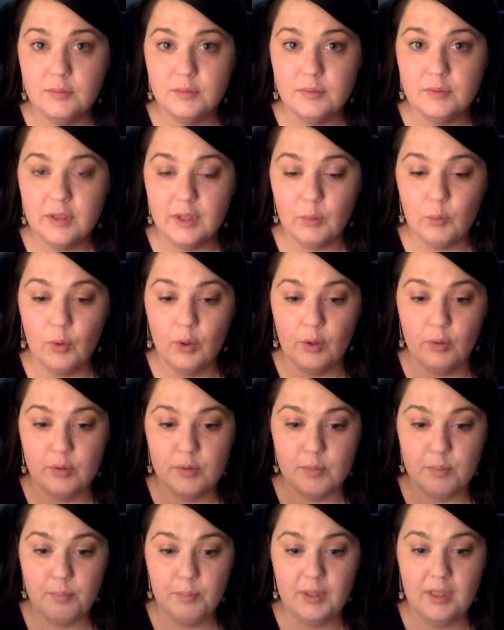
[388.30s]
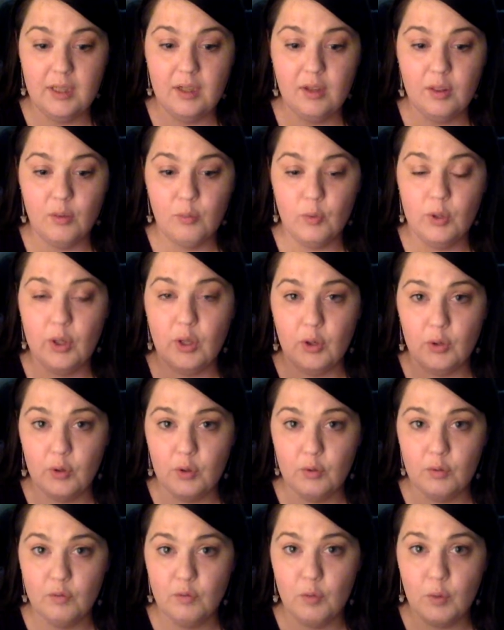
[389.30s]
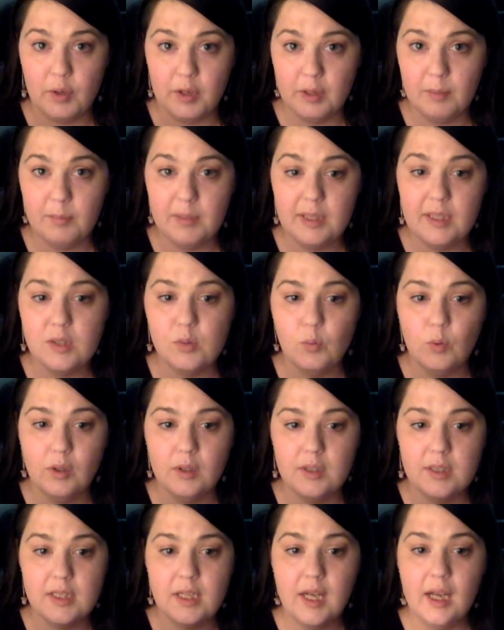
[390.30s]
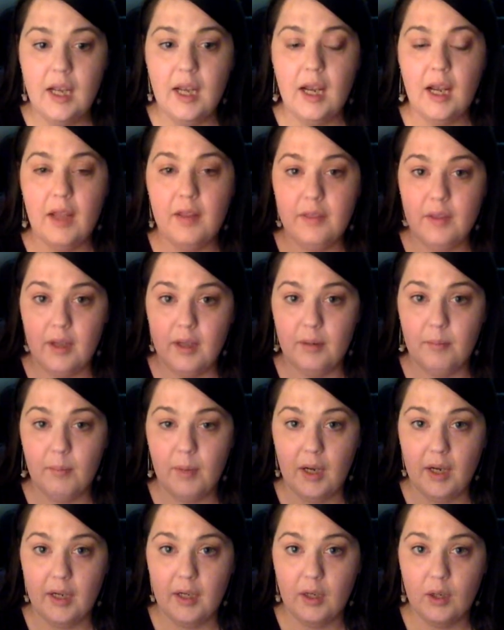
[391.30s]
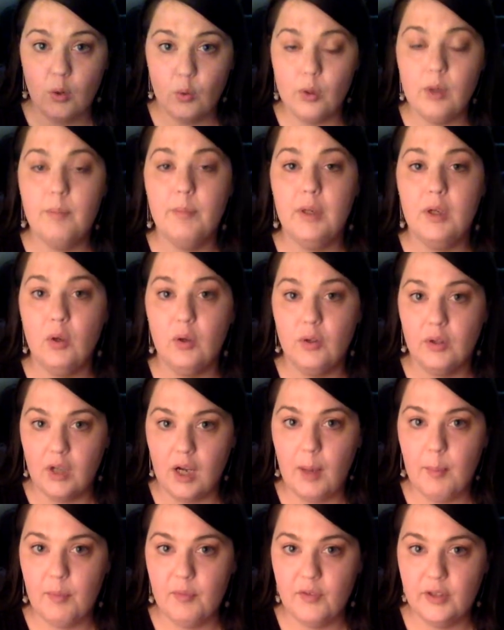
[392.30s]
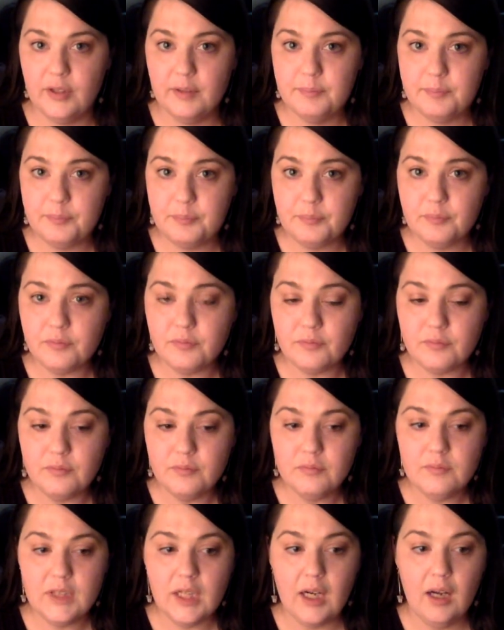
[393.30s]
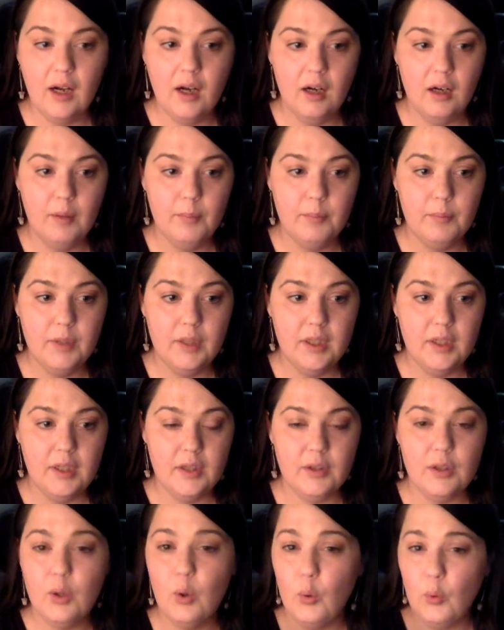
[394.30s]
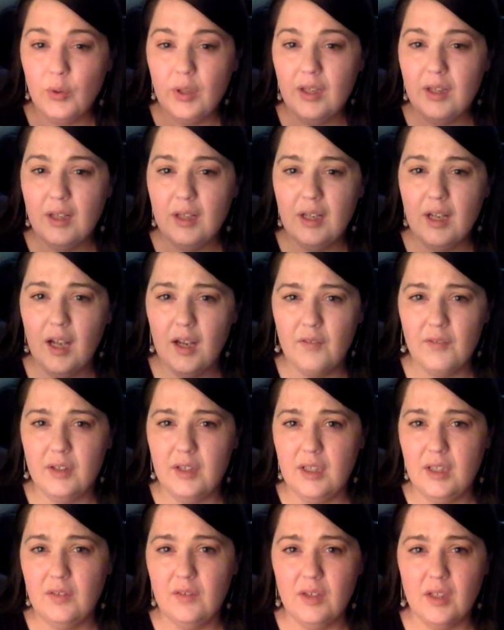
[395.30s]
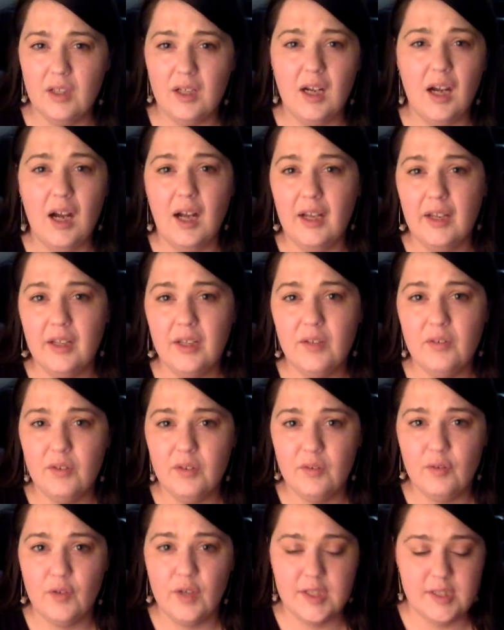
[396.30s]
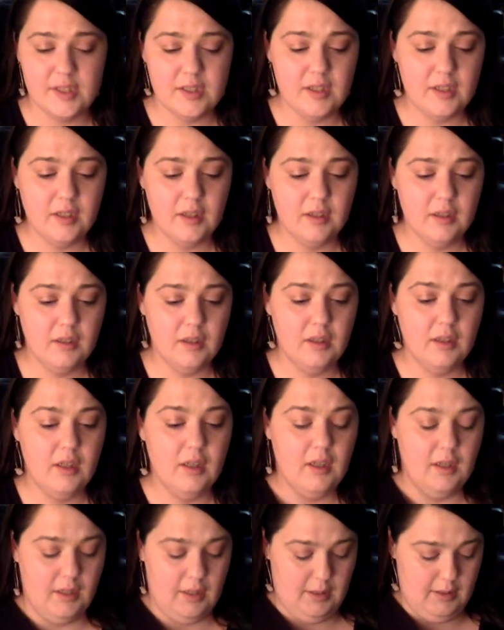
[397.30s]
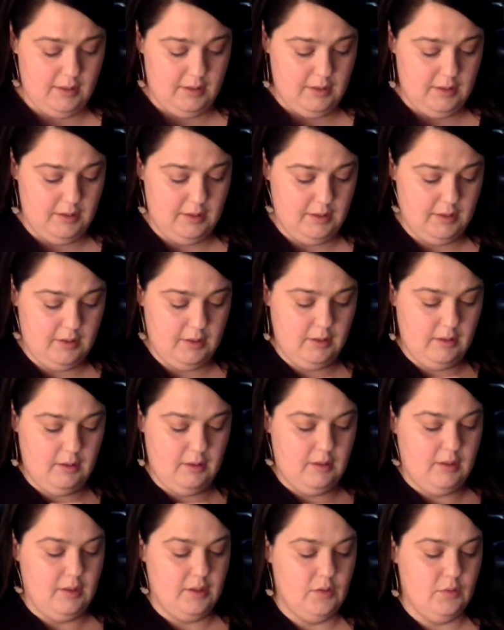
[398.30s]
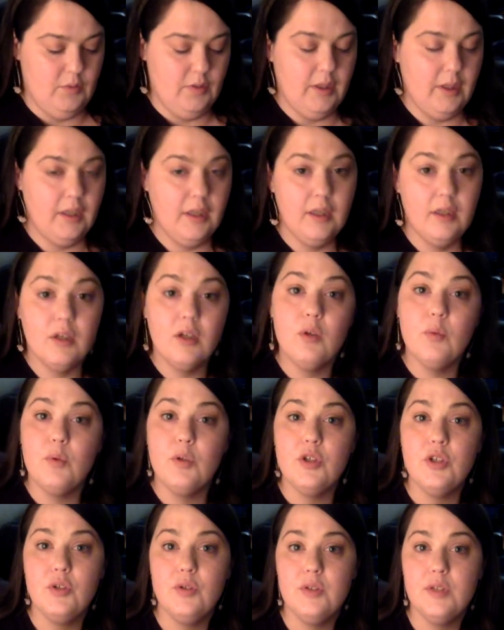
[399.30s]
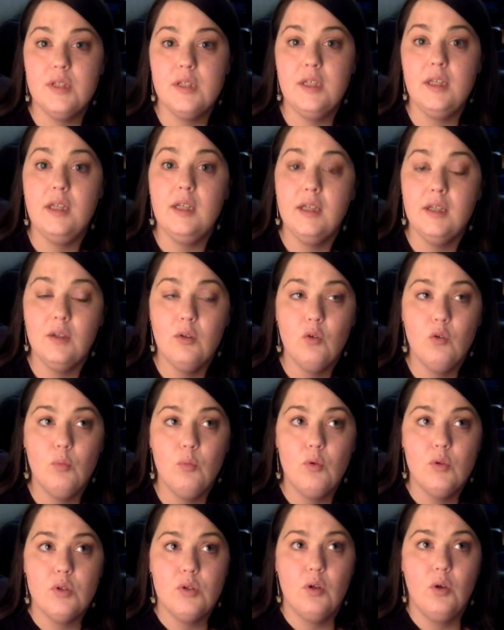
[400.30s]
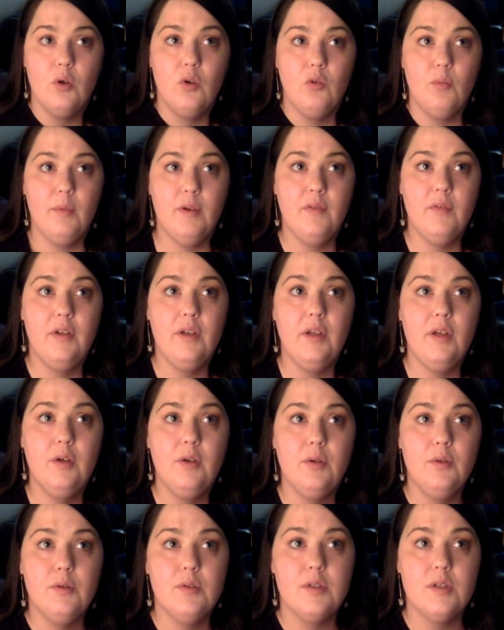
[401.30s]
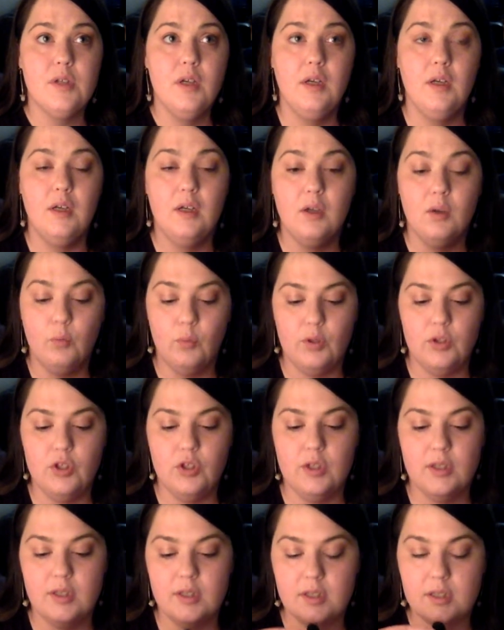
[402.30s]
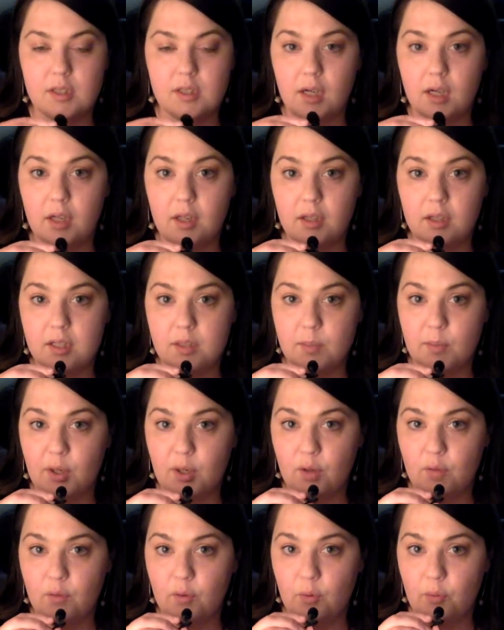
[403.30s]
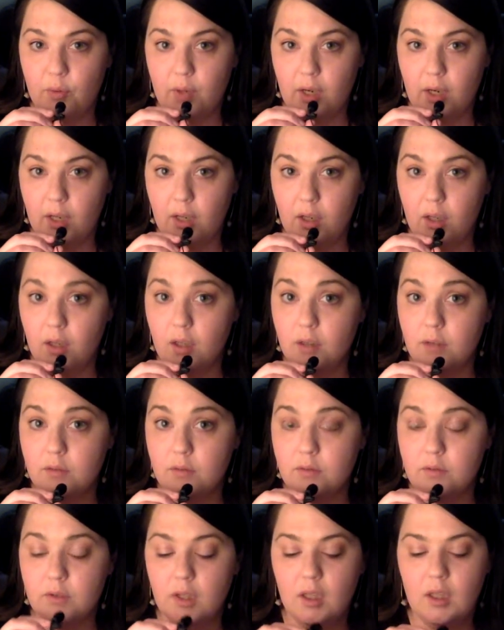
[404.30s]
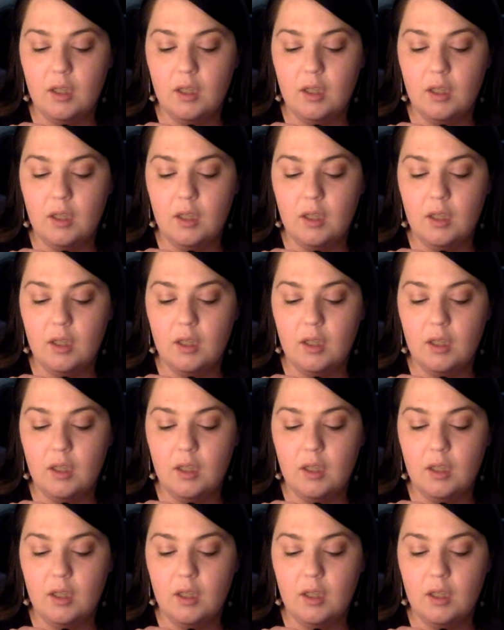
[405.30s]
like one of those big 340 piece ones, and then my equipment on top of it. The only thing I've even kind of invested in is this right here, which you see in almost all of my videos, which is this microphone that I love.